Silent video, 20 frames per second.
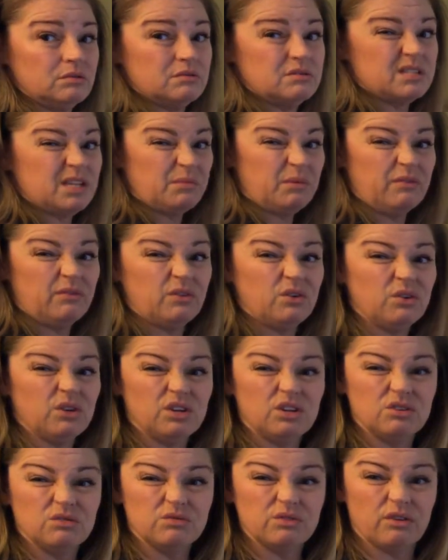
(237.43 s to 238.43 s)
Some of you could
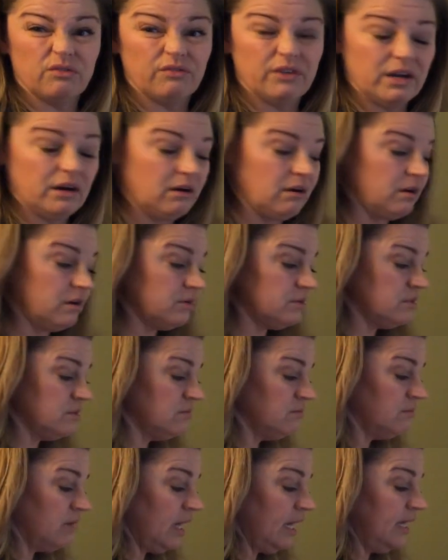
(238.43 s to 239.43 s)
use your fingers,
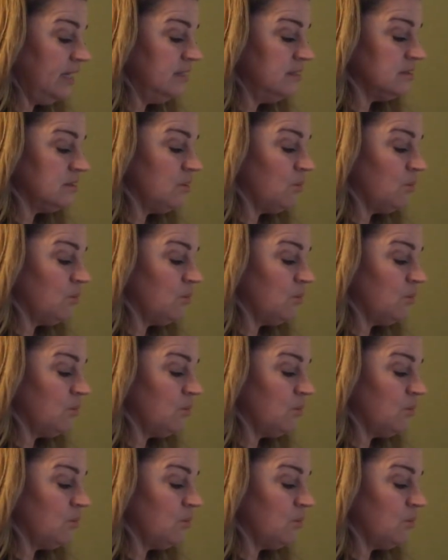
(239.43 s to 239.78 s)
right? So